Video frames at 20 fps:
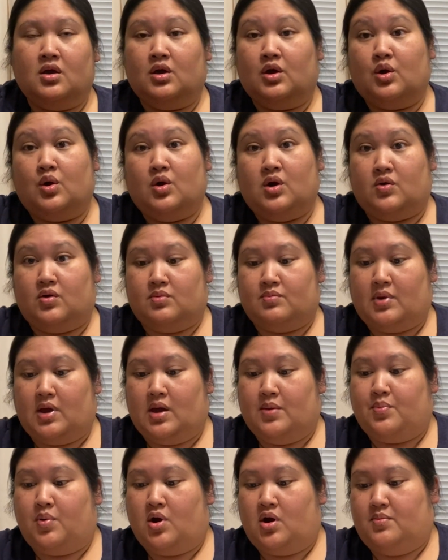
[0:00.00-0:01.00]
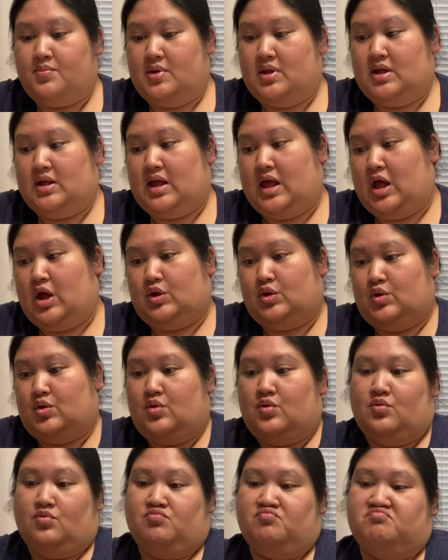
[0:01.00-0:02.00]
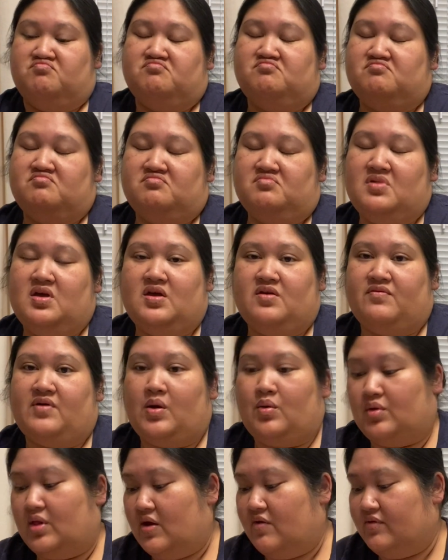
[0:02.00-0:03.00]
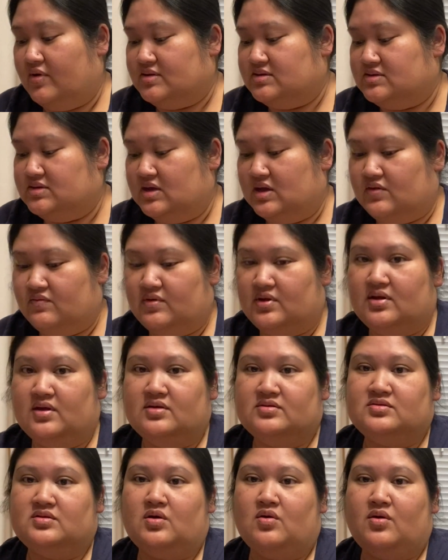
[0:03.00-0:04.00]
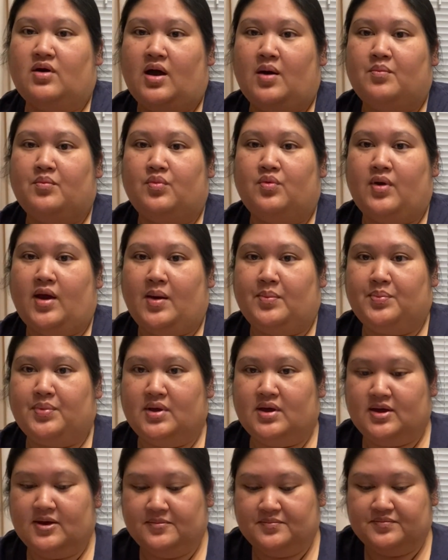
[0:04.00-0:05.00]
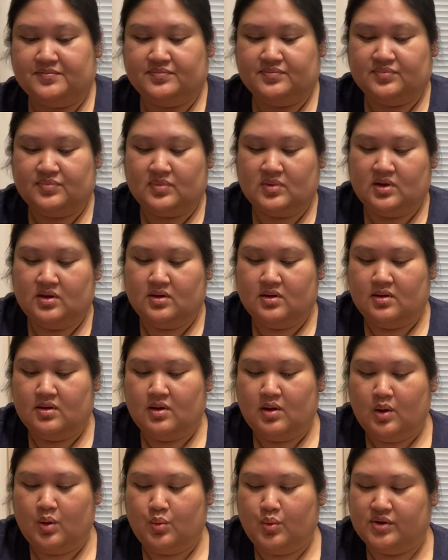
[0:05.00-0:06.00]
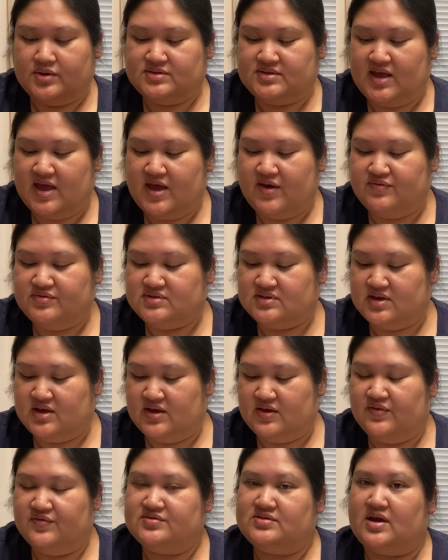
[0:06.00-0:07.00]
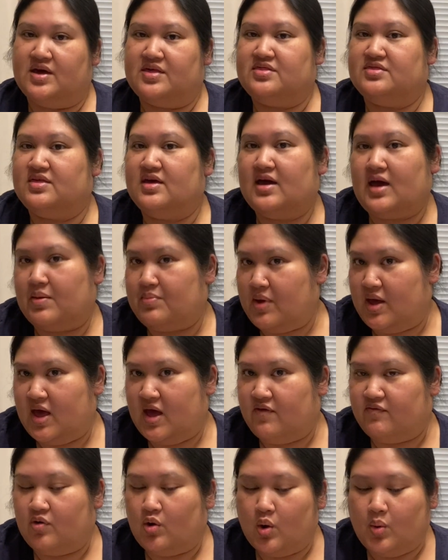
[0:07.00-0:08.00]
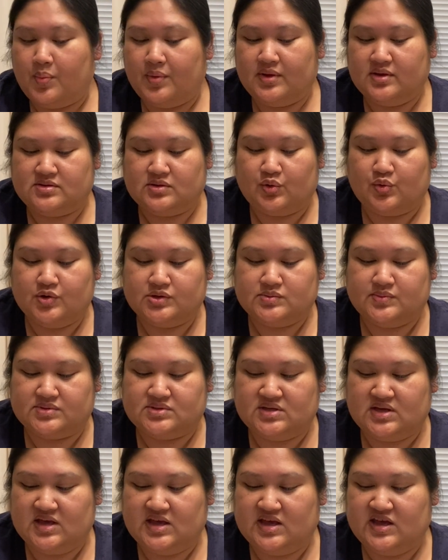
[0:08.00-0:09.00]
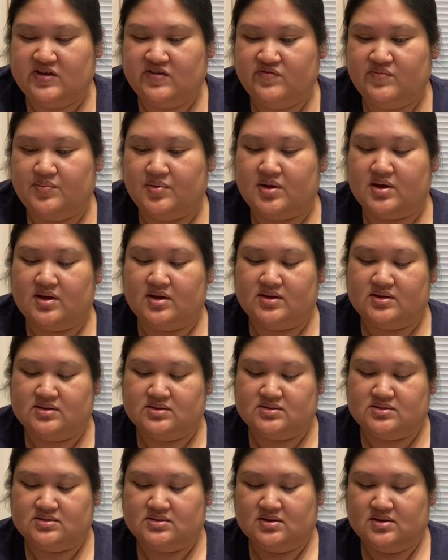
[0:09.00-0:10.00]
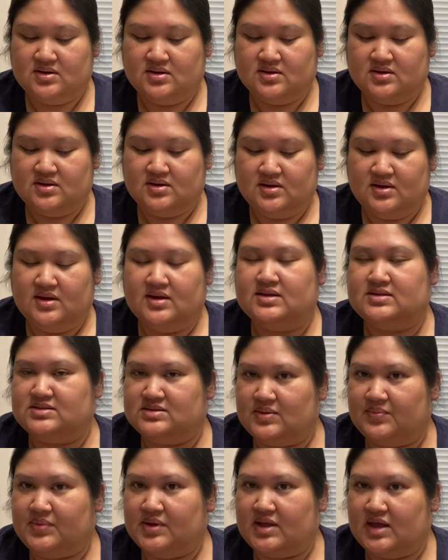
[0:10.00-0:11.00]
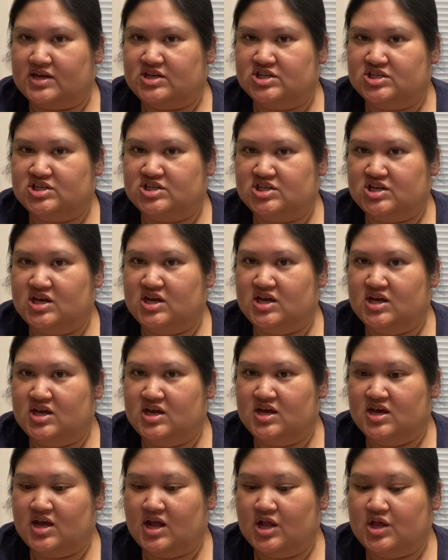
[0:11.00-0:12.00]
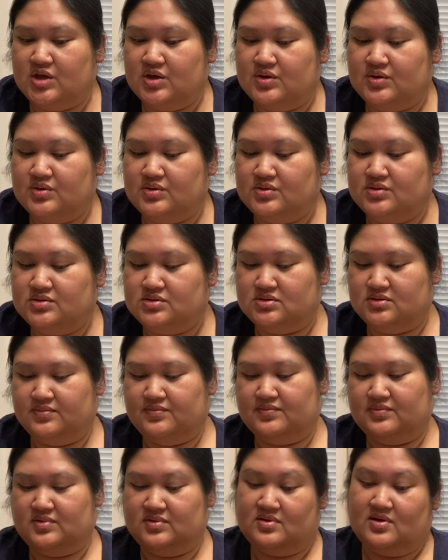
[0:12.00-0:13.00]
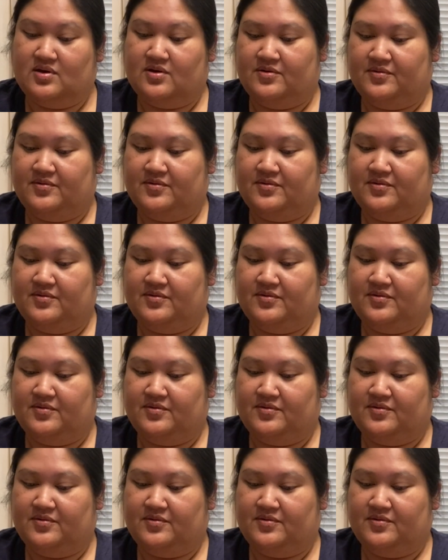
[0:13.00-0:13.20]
going on in my apartment and I don't know if I will ever get sick of it. So I'm wrapping one of Ava's gifts. I think I might have her open this on Christmas Eve because it's something that she can use. So